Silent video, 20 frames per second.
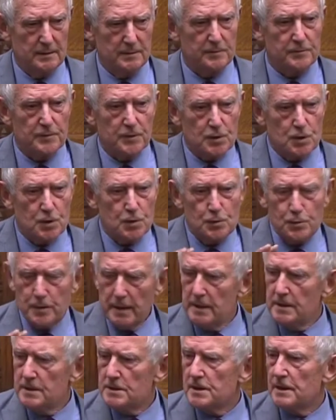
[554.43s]
that the
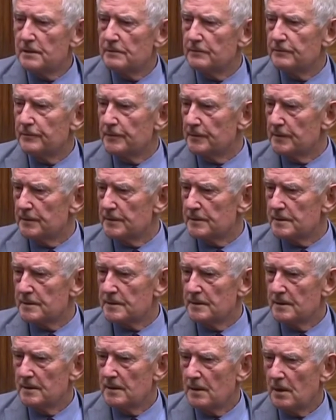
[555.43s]
Queen's
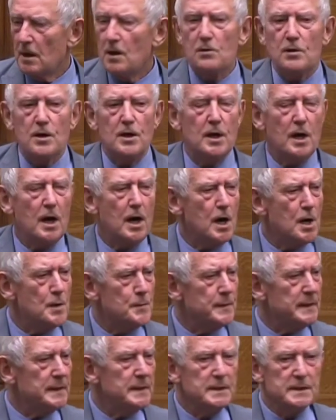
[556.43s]
influence on
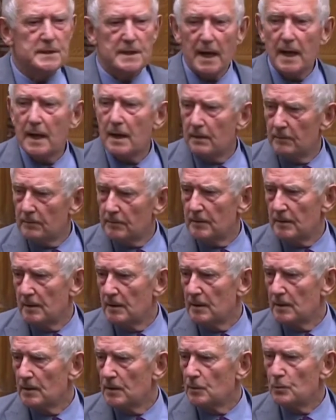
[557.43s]
calming down
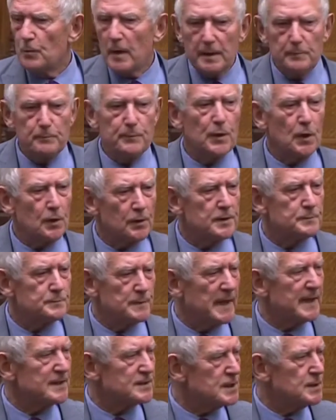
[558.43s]
when
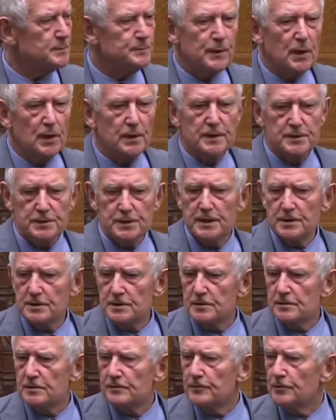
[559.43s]
elected
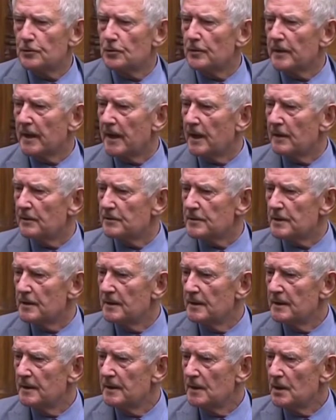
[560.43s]
politicians fall out,
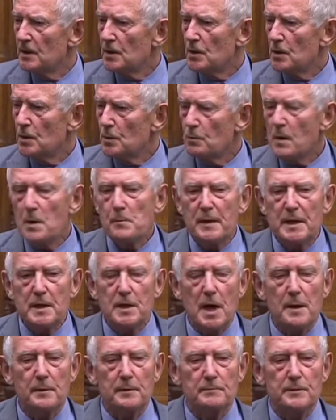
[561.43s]
when we
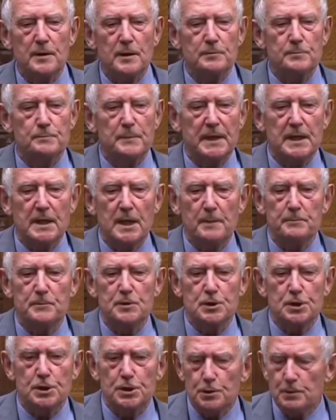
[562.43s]

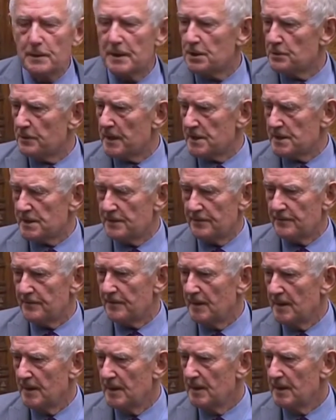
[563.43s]
become too aggressive,
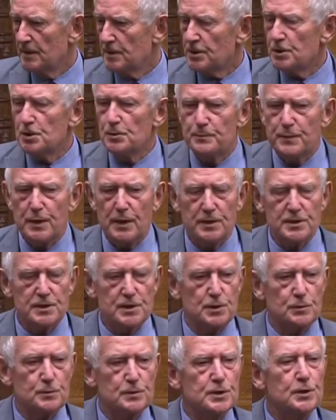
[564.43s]
too
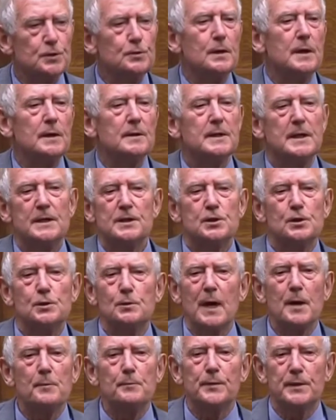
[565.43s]
personal,
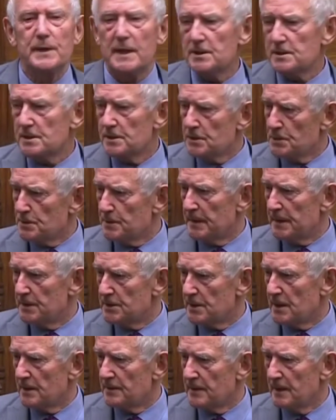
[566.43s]
too unpleasant to
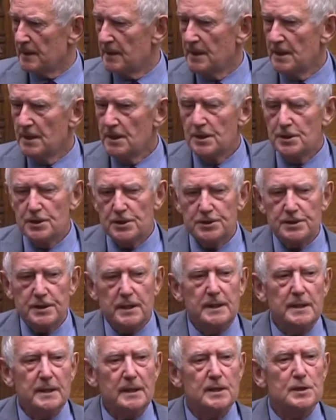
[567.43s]
each other.
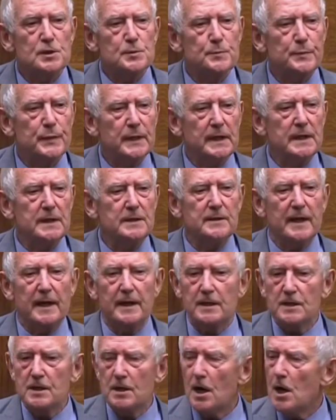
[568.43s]
She has been
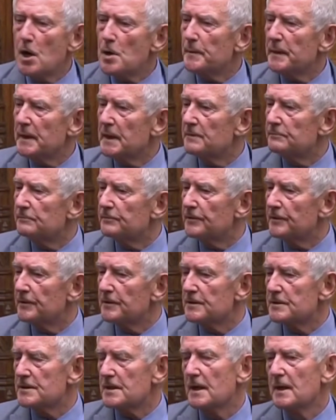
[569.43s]
that calming
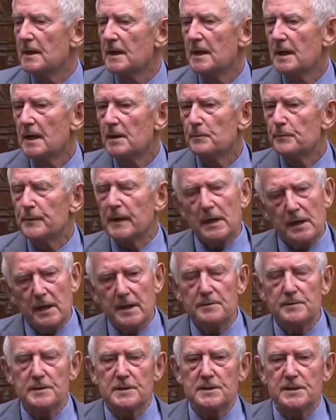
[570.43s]
influence
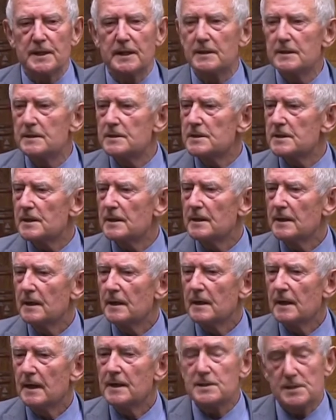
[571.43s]
behind the scenes
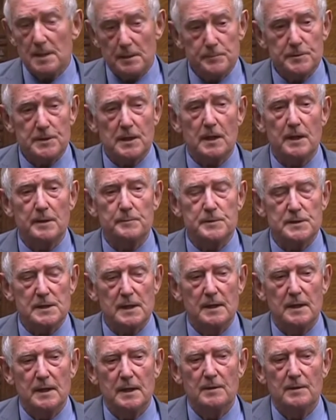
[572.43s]
and sometimes